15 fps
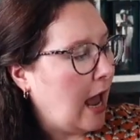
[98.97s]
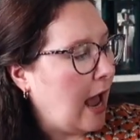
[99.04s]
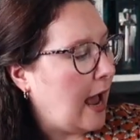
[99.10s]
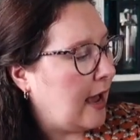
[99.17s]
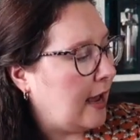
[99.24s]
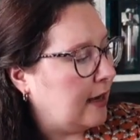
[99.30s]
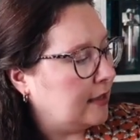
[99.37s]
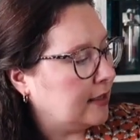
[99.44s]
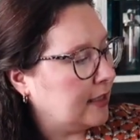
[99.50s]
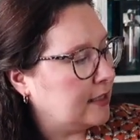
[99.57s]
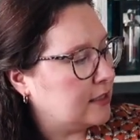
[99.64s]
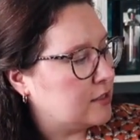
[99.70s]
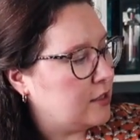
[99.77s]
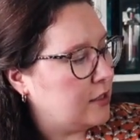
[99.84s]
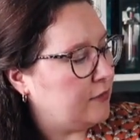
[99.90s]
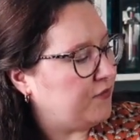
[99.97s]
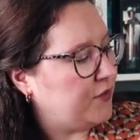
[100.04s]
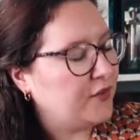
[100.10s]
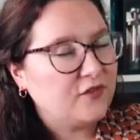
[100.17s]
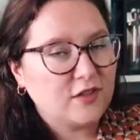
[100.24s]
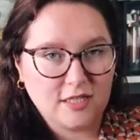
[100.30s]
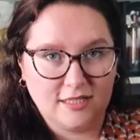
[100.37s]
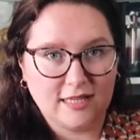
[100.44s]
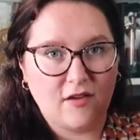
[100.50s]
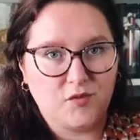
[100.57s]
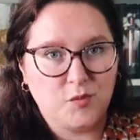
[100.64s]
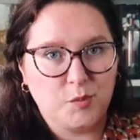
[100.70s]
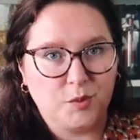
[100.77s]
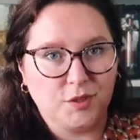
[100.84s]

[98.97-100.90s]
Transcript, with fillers: and it's the 57